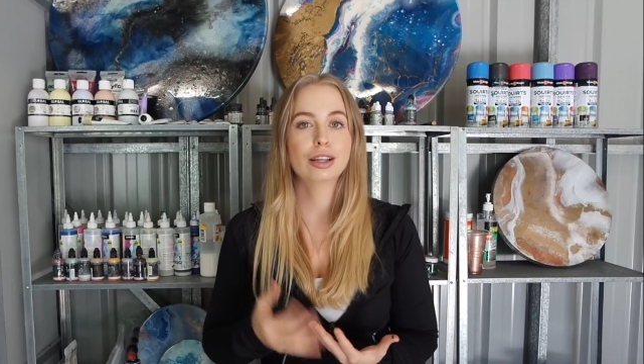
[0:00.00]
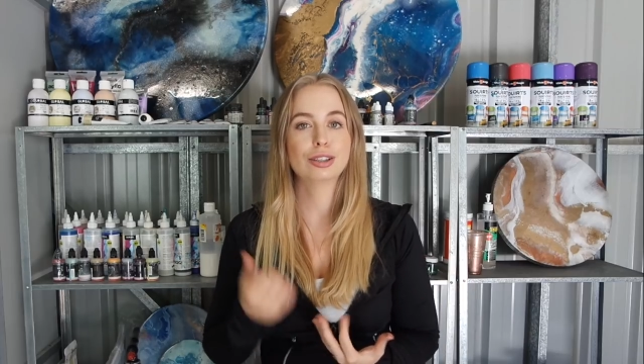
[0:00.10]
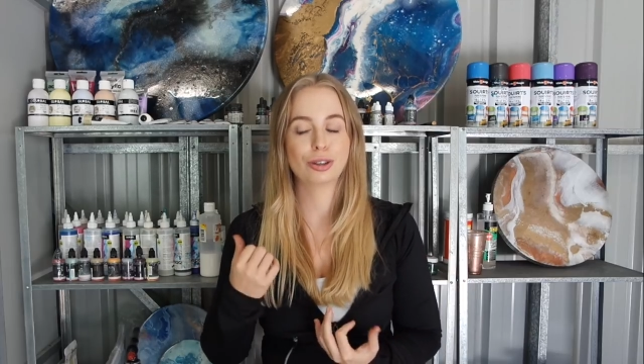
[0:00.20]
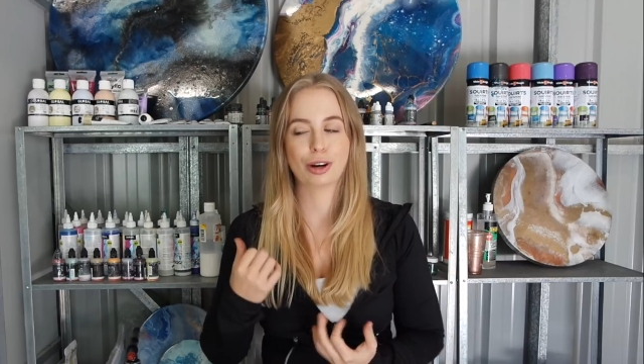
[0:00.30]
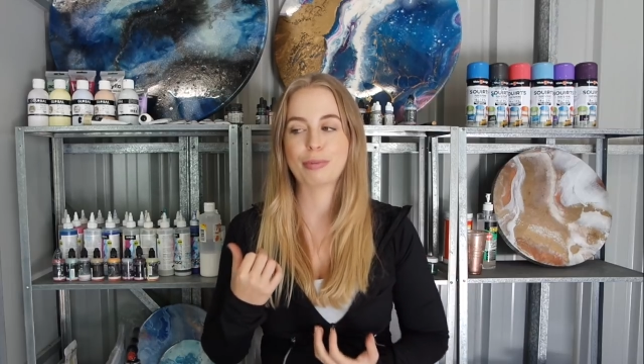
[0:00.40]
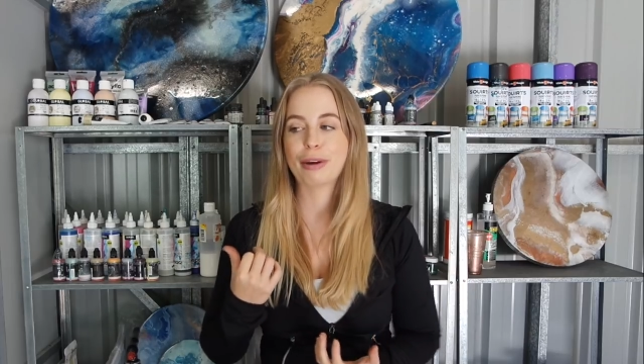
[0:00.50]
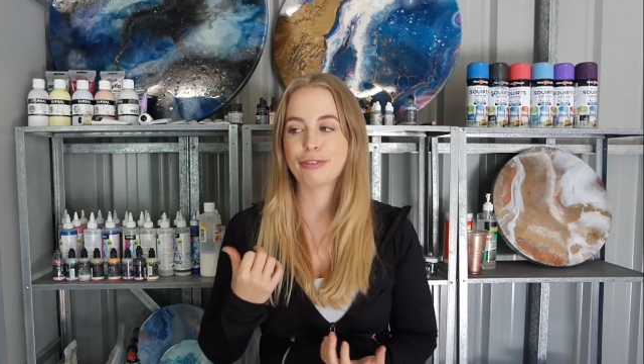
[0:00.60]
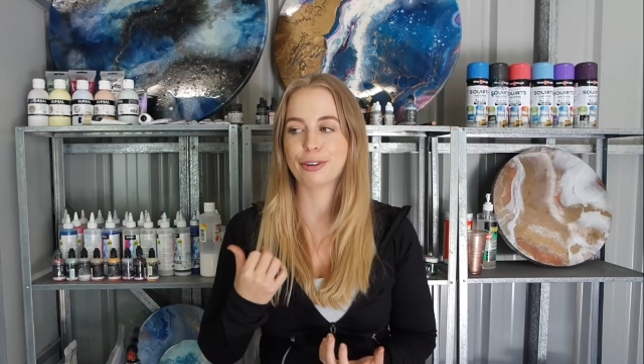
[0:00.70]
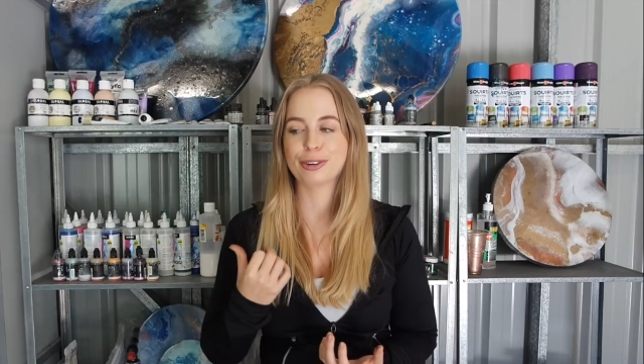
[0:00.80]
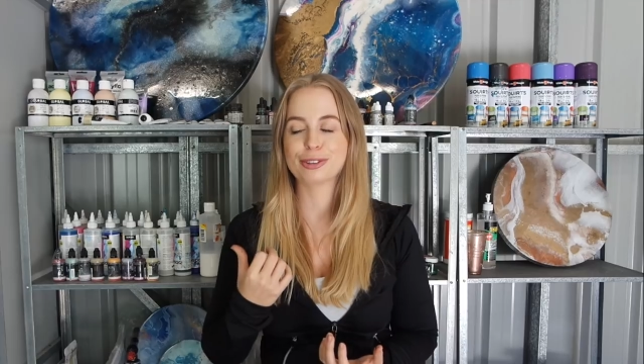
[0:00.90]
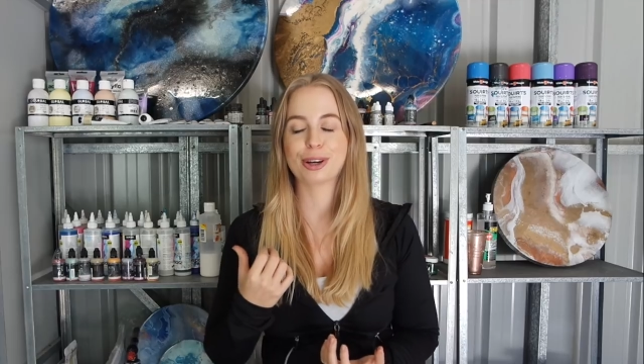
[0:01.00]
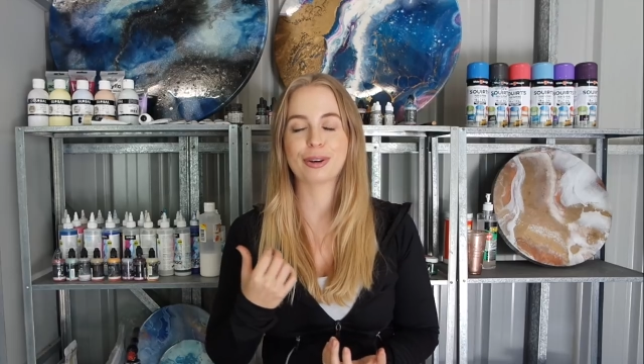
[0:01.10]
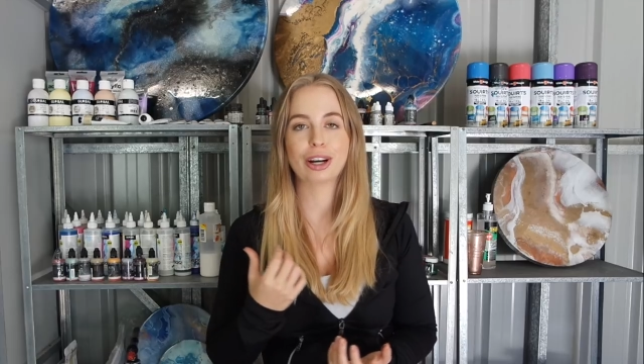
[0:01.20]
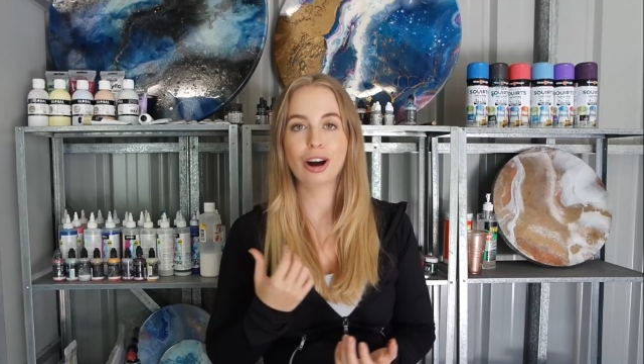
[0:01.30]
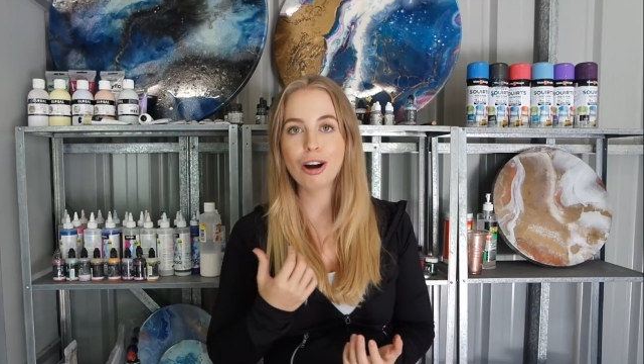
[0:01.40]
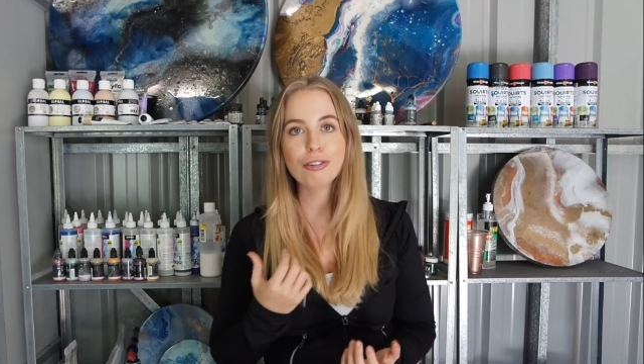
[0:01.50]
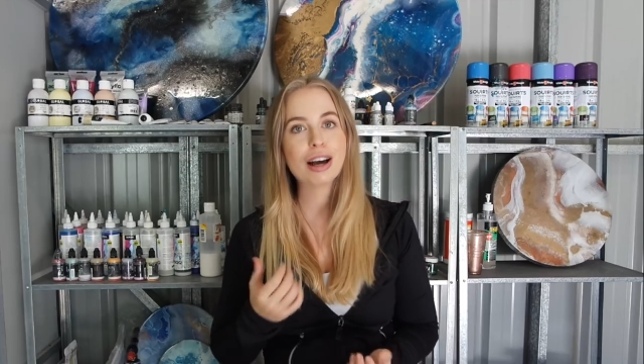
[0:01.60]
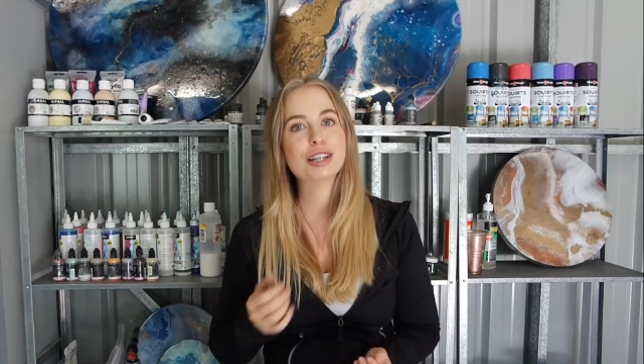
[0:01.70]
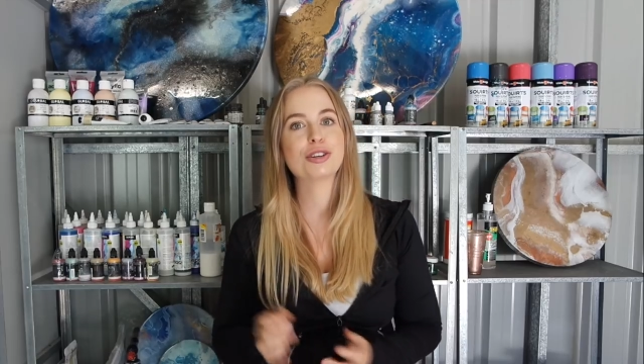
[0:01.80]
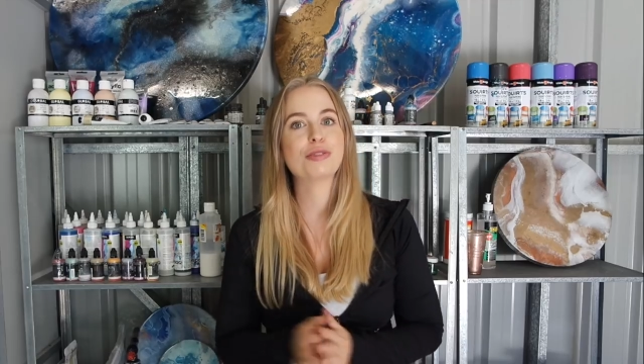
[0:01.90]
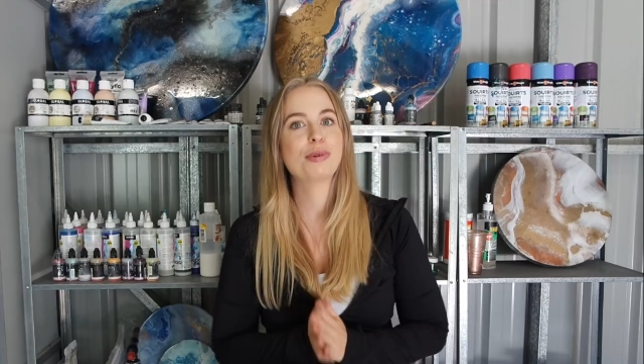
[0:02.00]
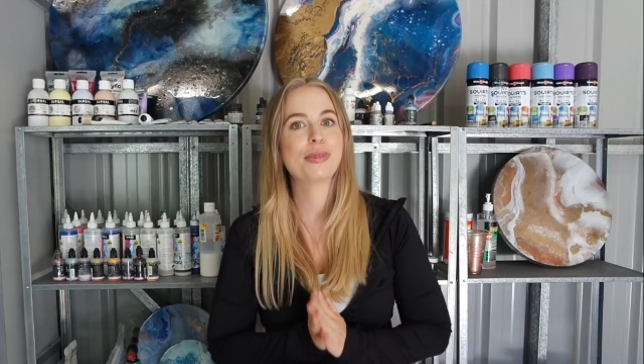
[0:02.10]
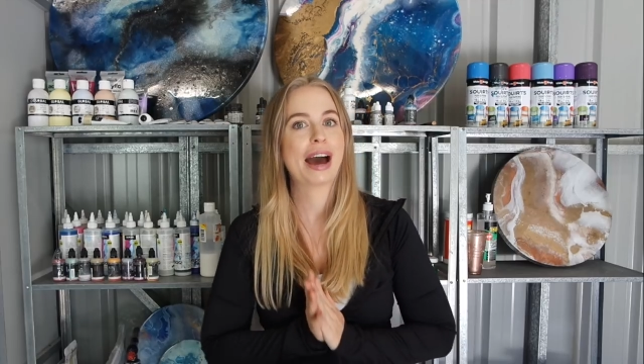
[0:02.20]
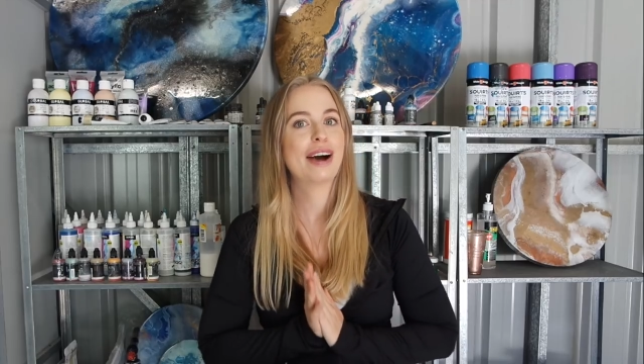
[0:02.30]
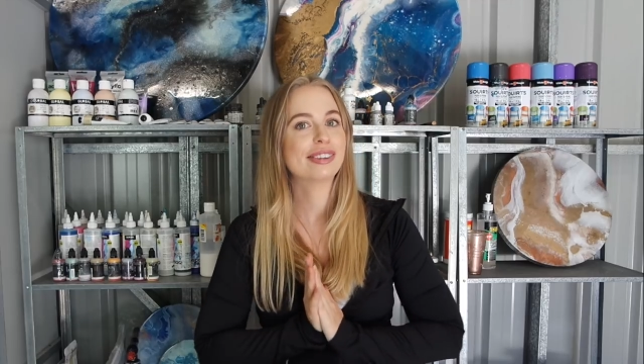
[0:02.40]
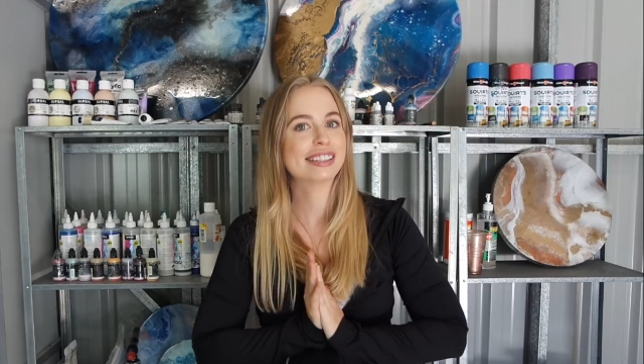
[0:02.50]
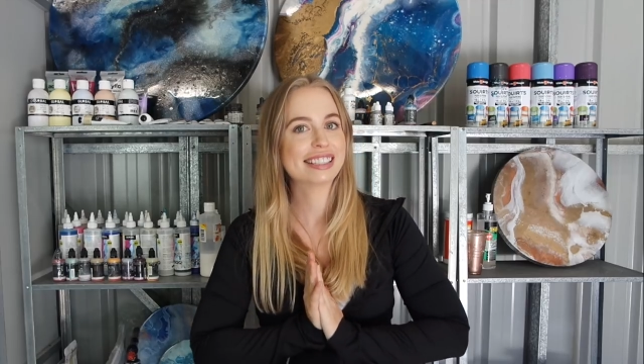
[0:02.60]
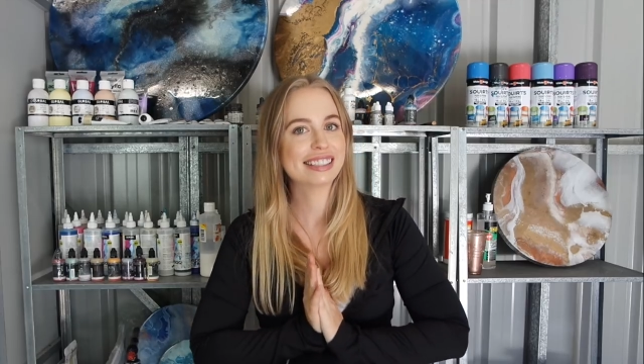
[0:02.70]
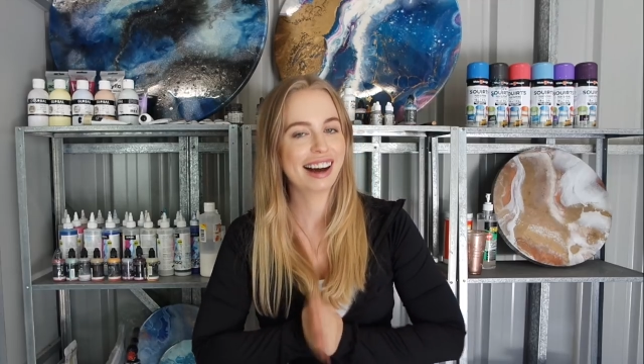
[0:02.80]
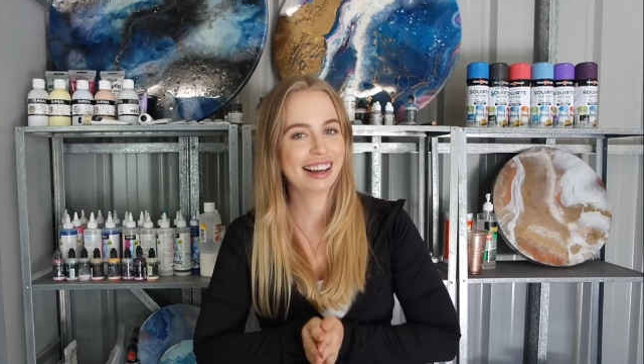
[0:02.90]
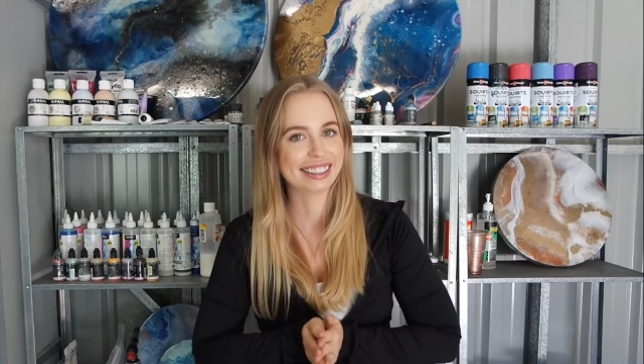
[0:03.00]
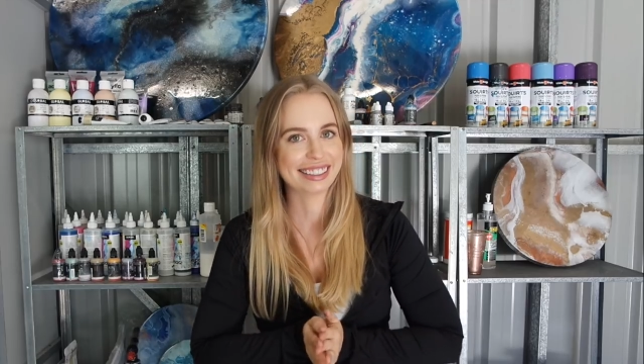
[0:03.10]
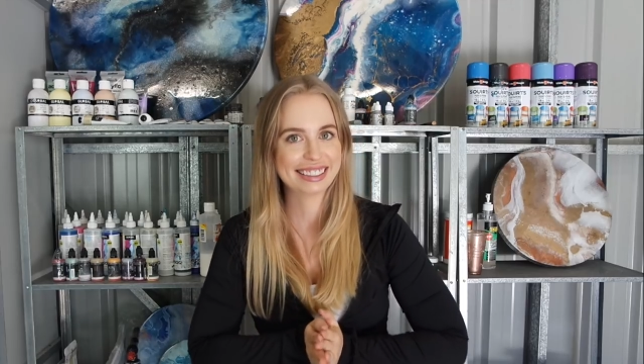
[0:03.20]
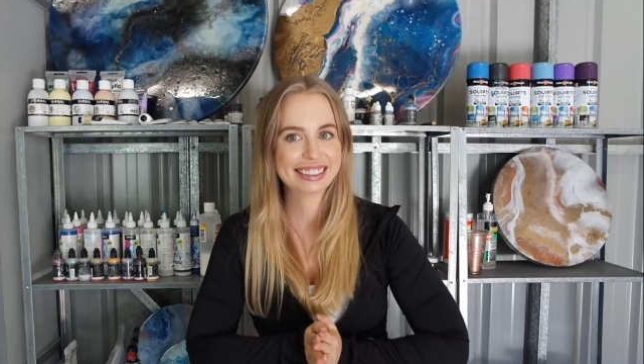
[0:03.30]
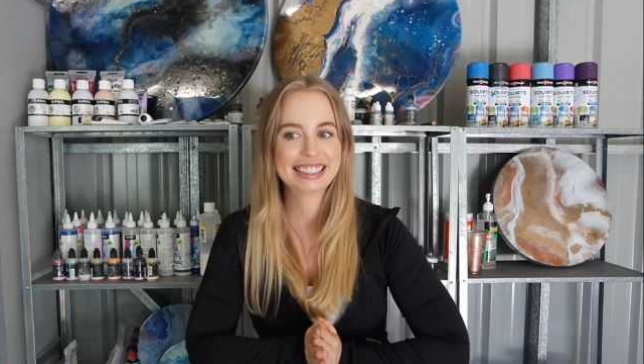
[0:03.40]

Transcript: Sorry, my phone is going off. I should have put that on silent.